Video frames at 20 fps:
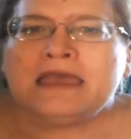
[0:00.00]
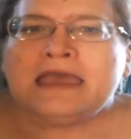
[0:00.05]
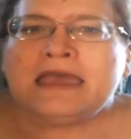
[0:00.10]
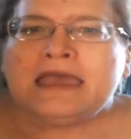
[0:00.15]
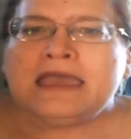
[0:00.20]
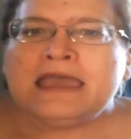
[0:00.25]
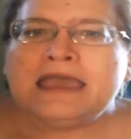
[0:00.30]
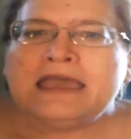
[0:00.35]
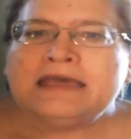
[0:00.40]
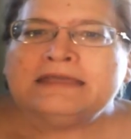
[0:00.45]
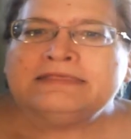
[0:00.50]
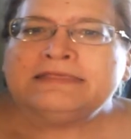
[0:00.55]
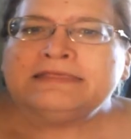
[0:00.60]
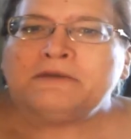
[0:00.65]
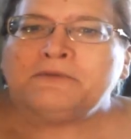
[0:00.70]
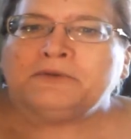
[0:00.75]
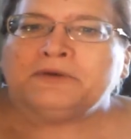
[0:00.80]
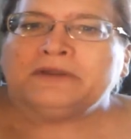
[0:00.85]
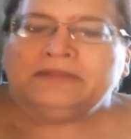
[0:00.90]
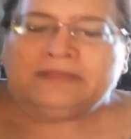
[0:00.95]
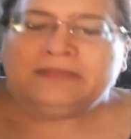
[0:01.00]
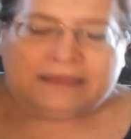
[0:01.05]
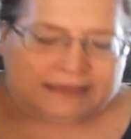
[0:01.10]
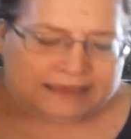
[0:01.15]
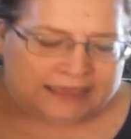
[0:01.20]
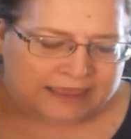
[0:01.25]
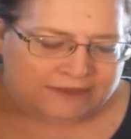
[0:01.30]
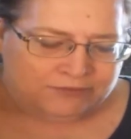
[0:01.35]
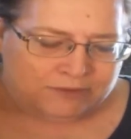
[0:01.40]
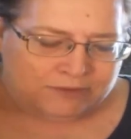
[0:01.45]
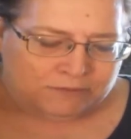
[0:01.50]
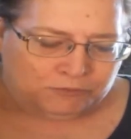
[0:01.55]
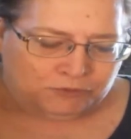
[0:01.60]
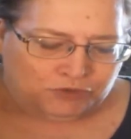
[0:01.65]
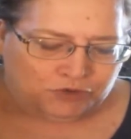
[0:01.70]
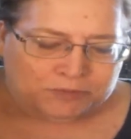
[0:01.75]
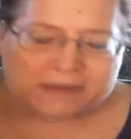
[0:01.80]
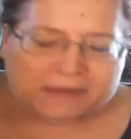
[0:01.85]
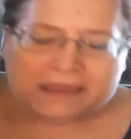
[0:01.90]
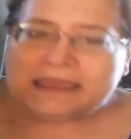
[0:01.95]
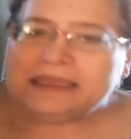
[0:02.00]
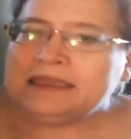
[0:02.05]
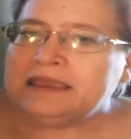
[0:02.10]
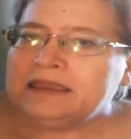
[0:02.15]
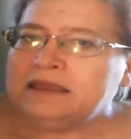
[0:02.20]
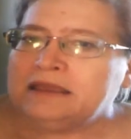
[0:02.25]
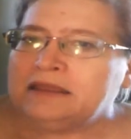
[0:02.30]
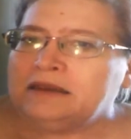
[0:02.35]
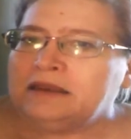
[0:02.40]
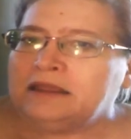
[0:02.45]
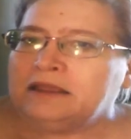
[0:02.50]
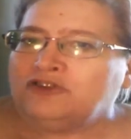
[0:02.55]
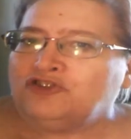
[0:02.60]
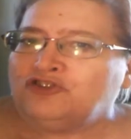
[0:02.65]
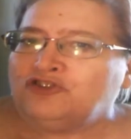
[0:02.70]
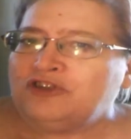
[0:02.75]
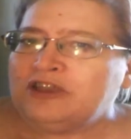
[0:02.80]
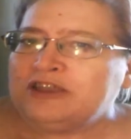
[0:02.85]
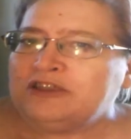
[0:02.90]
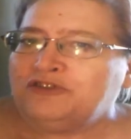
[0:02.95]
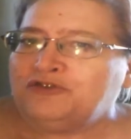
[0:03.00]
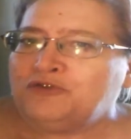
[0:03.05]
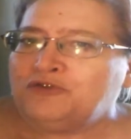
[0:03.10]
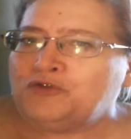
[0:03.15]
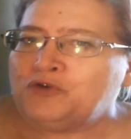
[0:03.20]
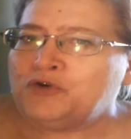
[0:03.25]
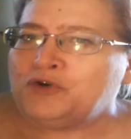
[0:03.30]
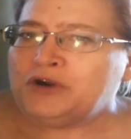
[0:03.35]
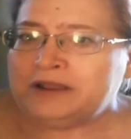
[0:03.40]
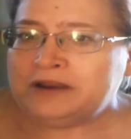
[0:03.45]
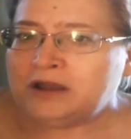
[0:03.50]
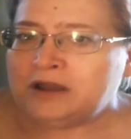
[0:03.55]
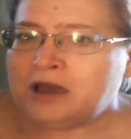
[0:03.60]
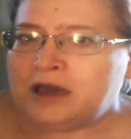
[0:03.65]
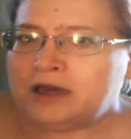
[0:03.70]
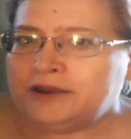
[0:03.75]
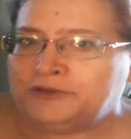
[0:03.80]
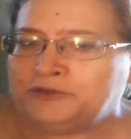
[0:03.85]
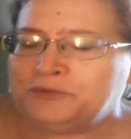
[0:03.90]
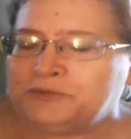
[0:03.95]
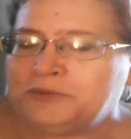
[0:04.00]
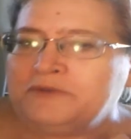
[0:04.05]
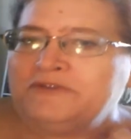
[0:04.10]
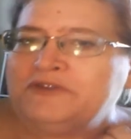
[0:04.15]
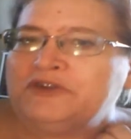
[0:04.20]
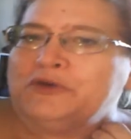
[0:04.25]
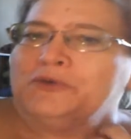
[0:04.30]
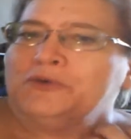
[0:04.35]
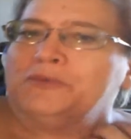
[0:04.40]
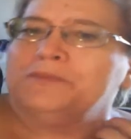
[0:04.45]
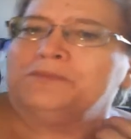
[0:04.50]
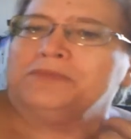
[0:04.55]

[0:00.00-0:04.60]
And they gave them to me in exchange for an honest review.